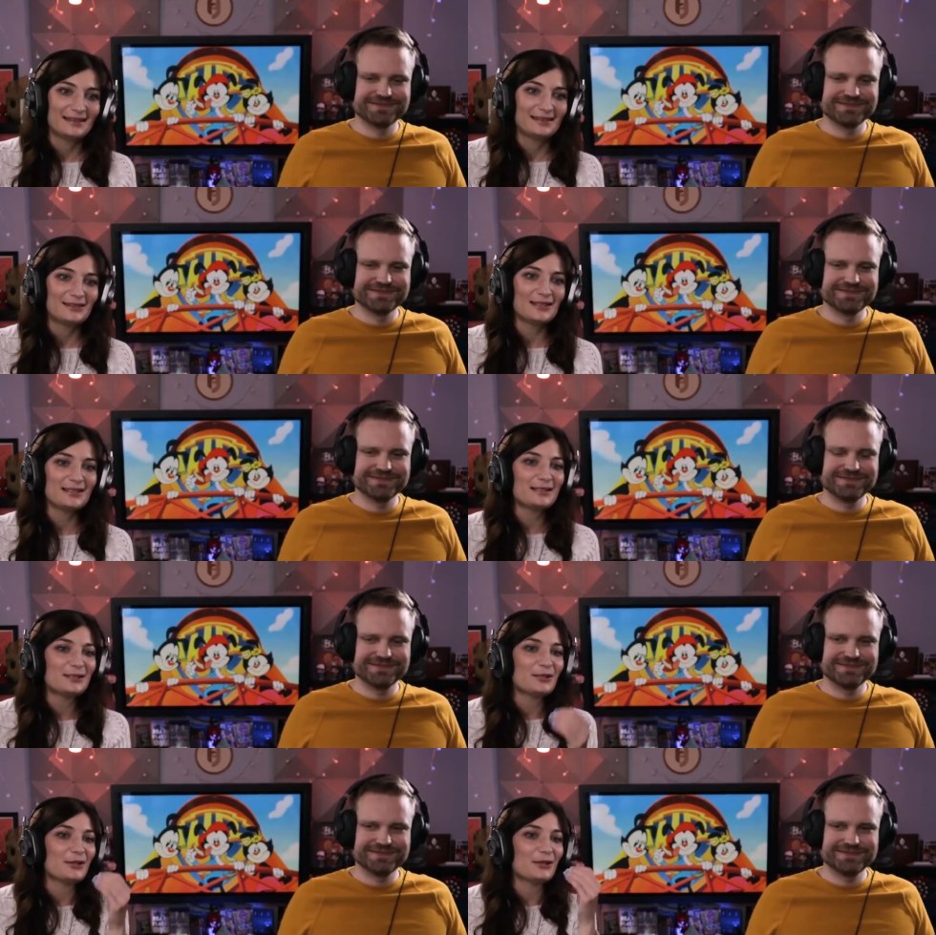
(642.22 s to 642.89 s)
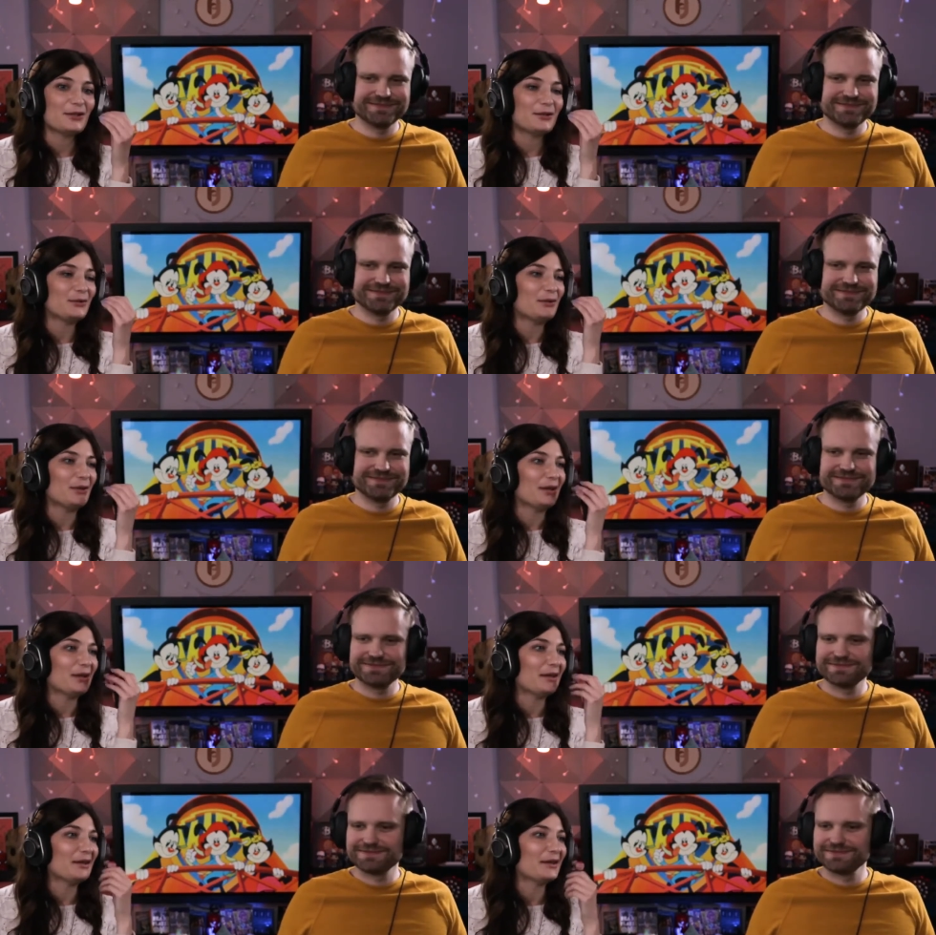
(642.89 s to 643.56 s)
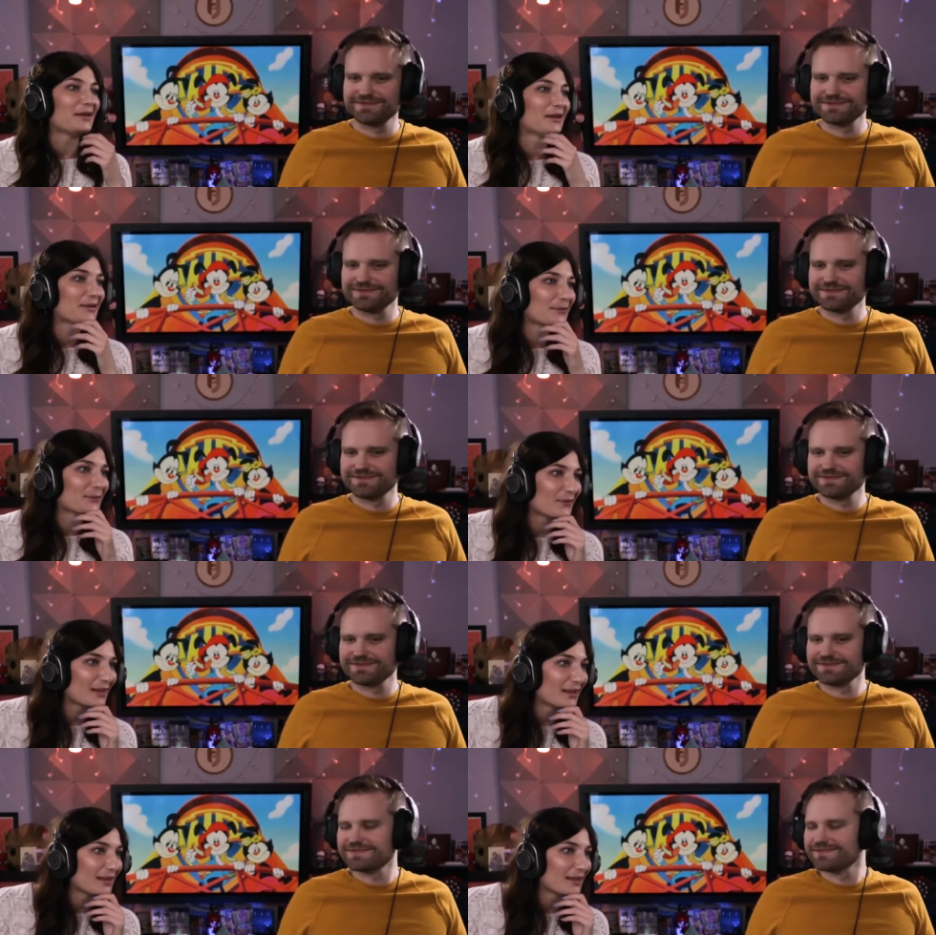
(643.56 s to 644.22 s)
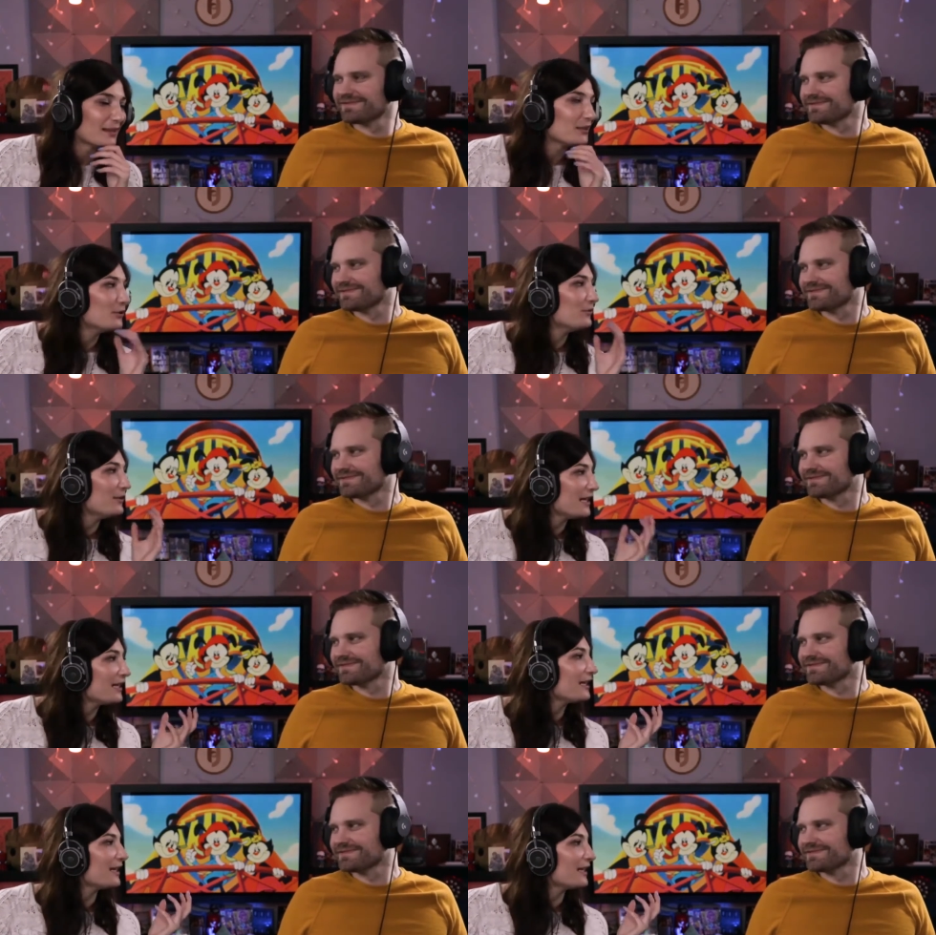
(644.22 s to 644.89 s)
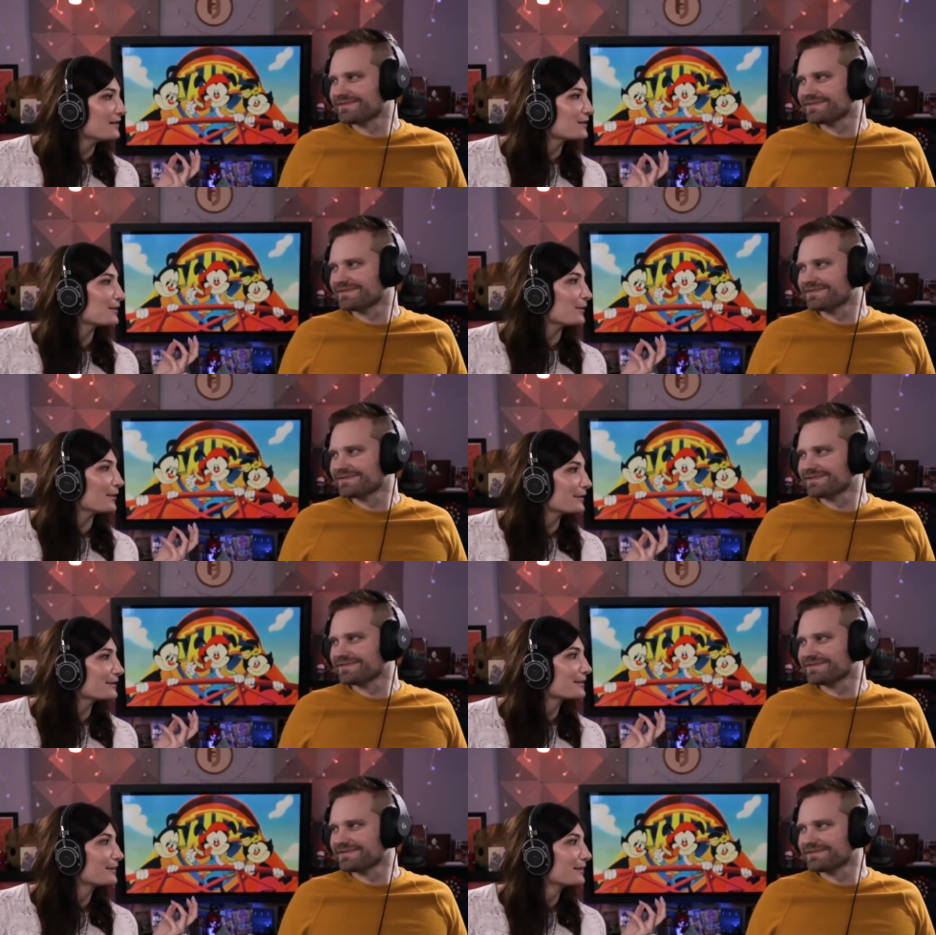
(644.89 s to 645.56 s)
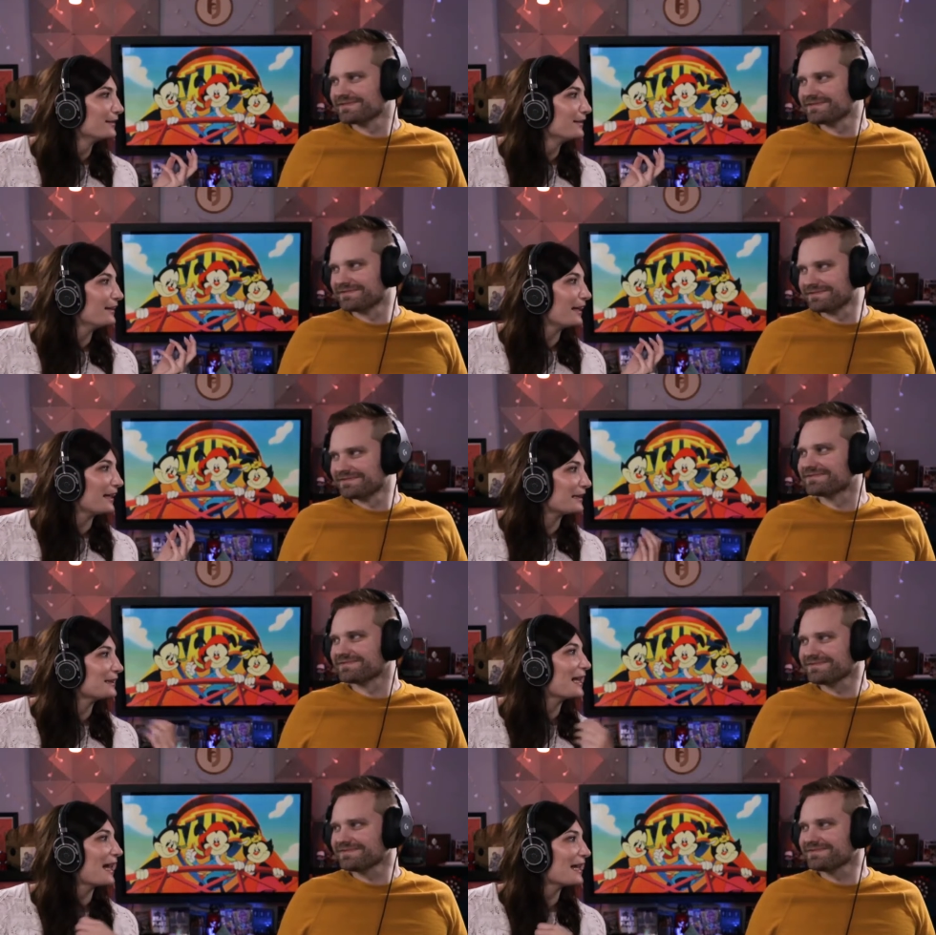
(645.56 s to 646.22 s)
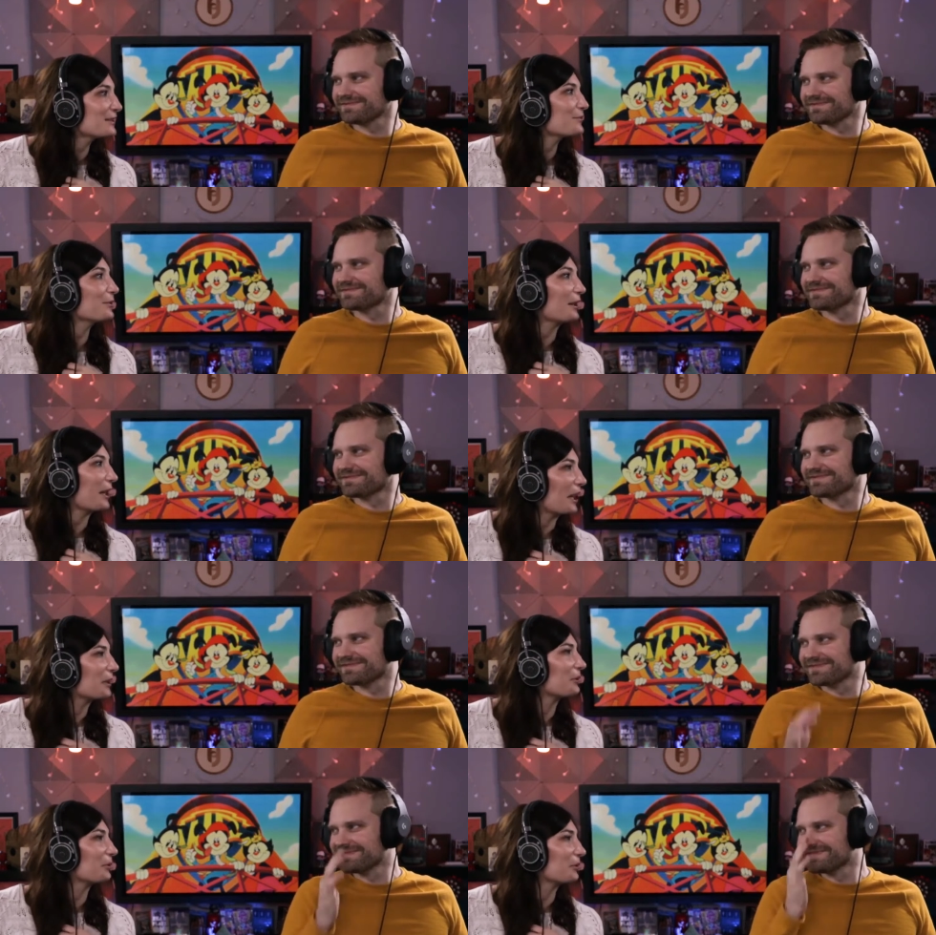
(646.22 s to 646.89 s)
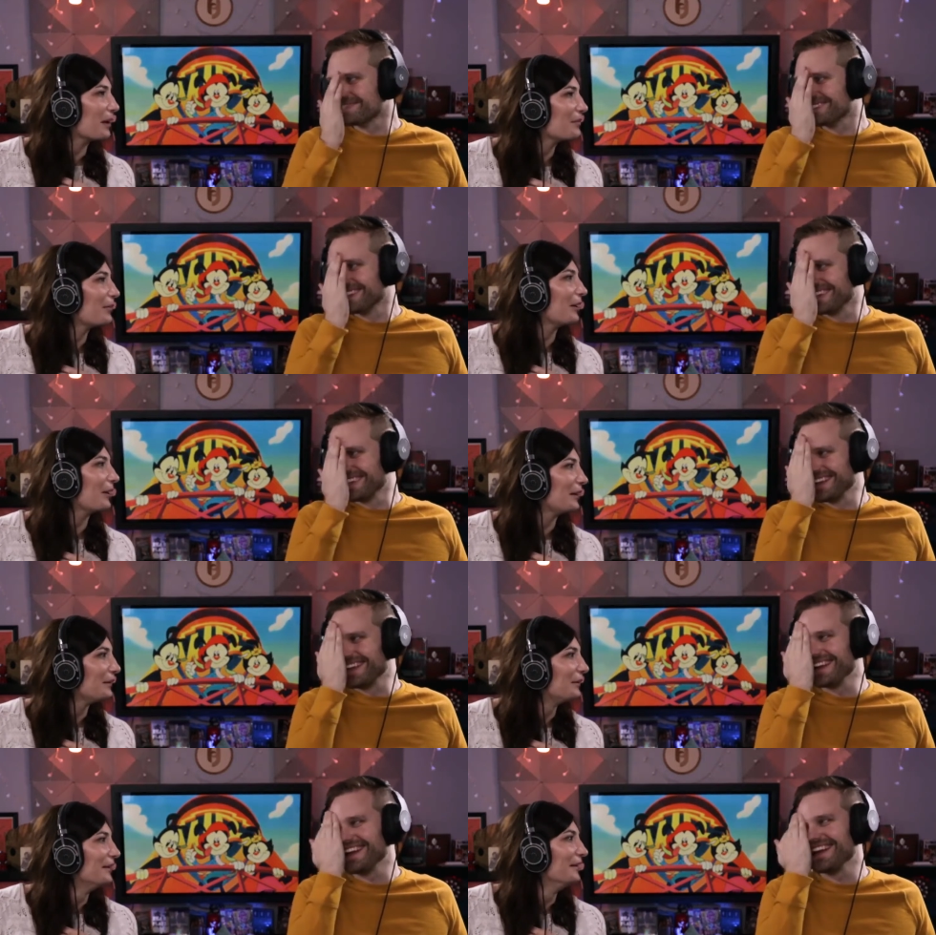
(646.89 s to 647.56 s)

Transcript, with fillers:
Speaker 1: Just the the unique insults. Like mm -hmm. that's what I grew up on.